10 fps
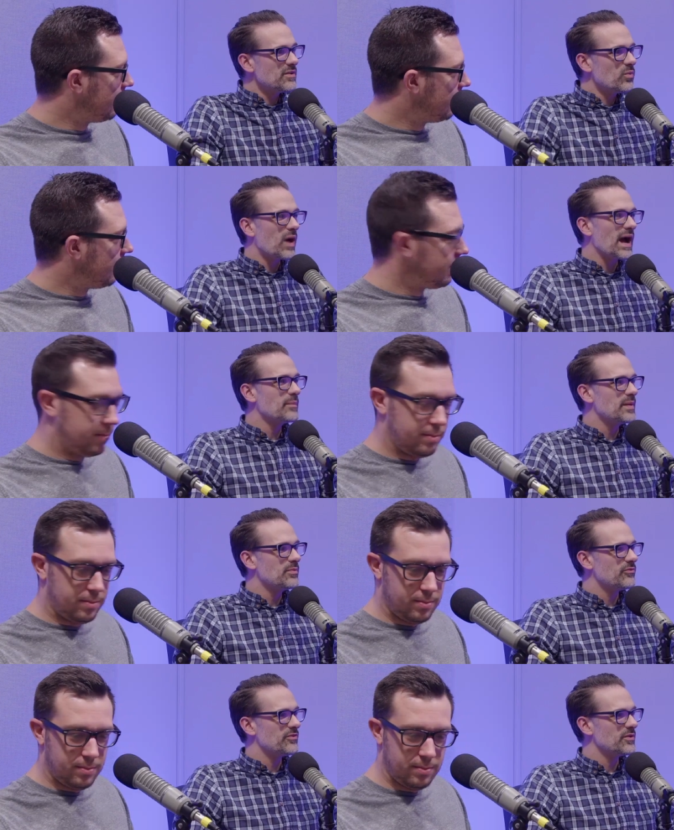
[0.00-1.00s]
Speaker 1: why people
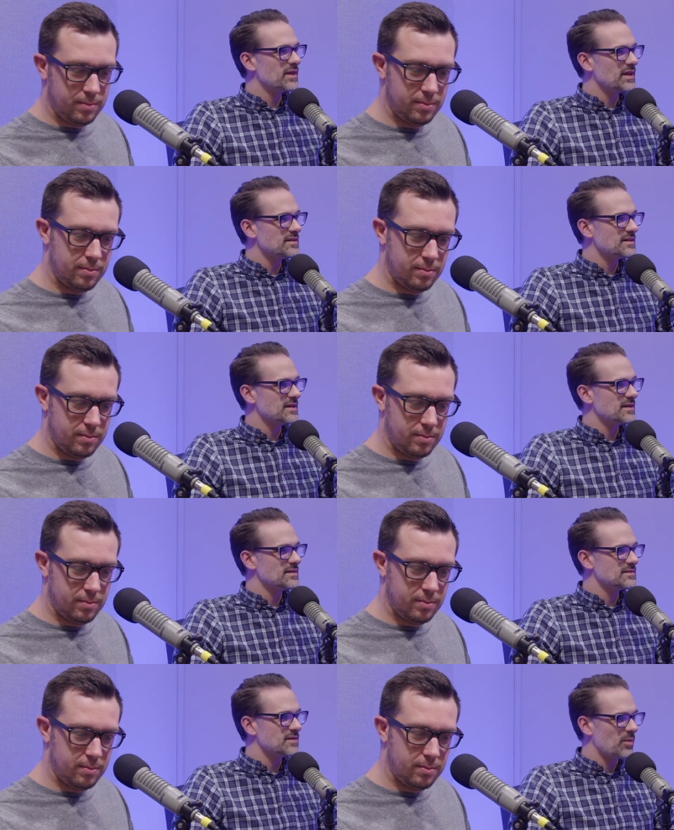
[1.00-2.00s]
feel guilty
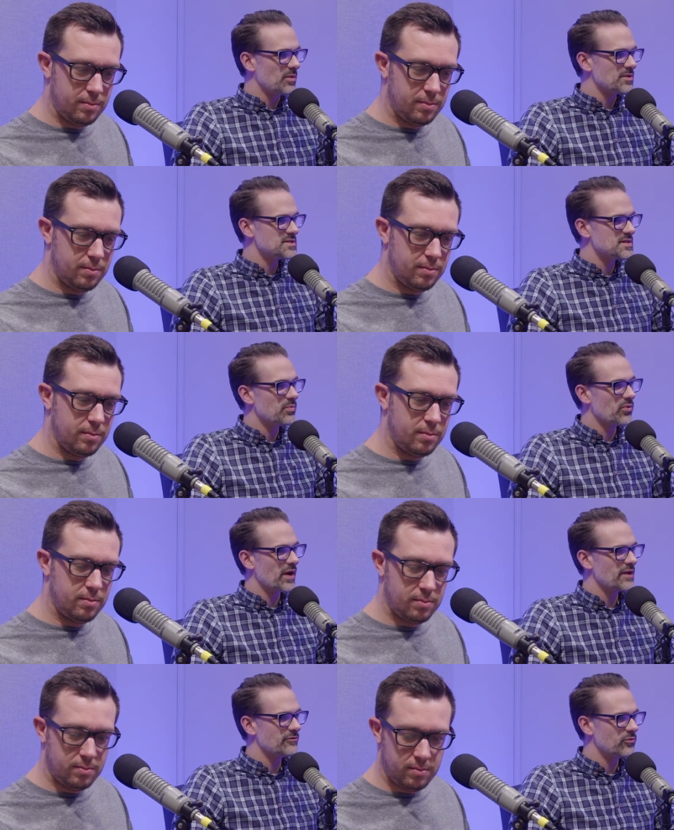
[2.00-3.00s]
almost to
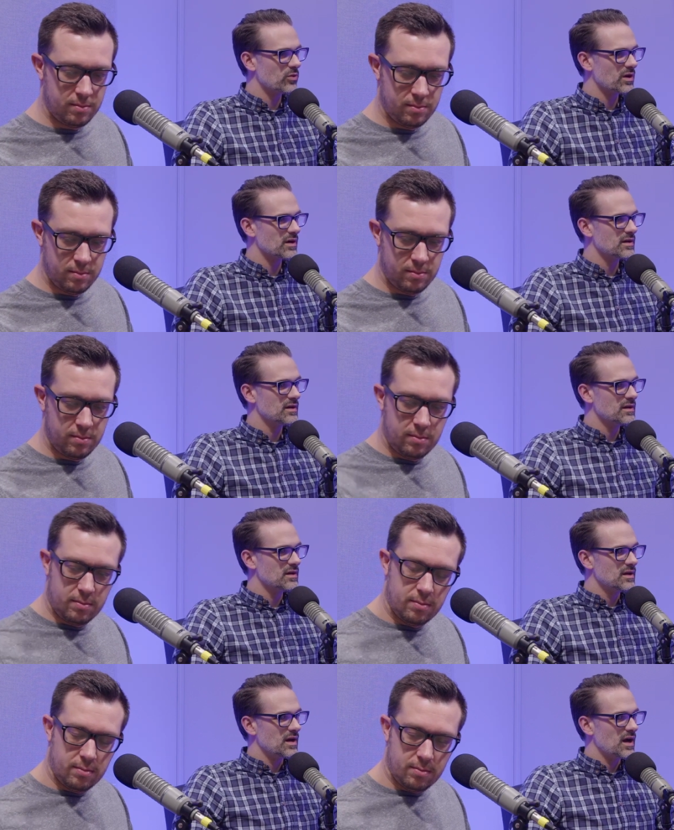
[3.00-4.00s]
pray for
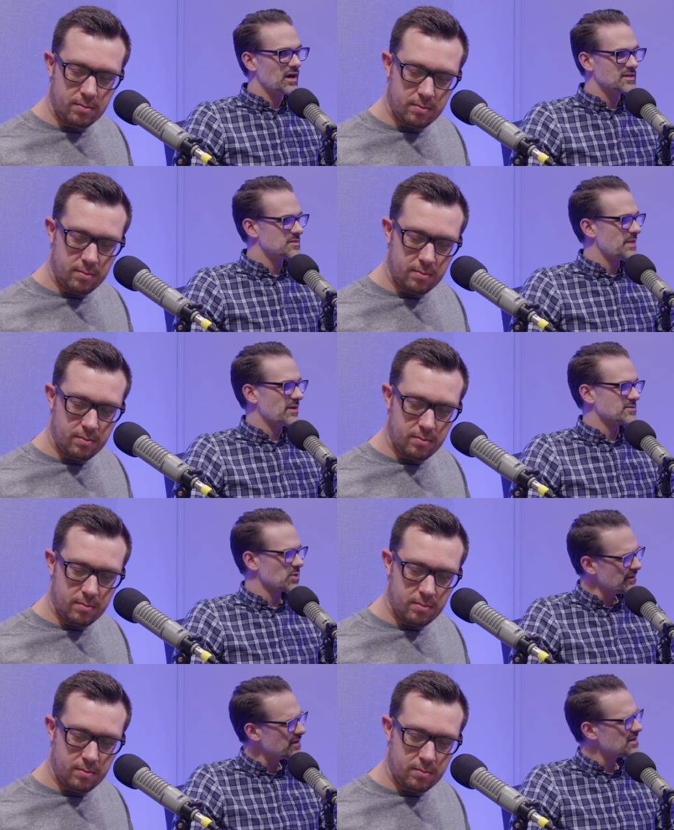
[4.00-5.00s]
a spouse or
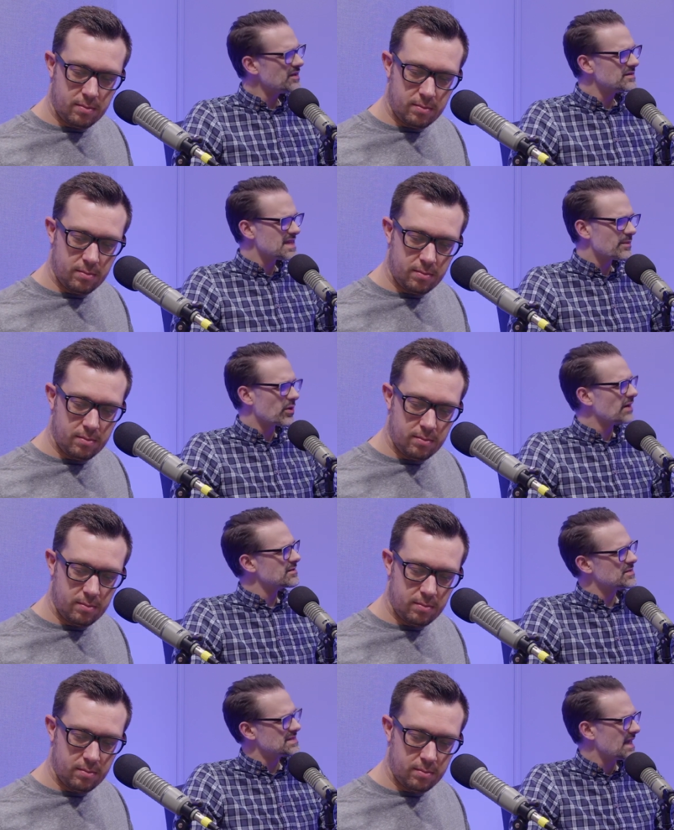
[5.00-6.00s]
even even take prayer into
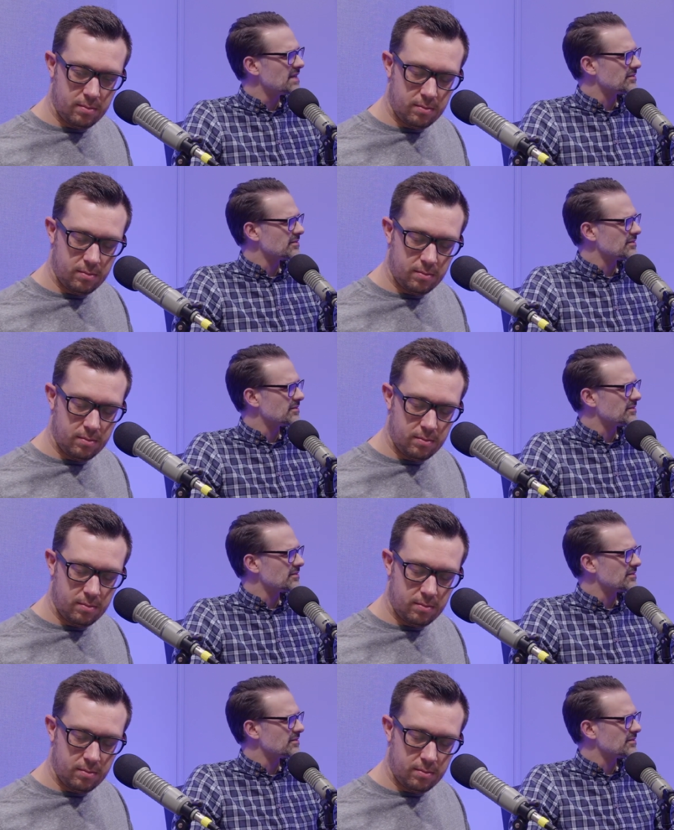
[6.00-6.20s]
a dating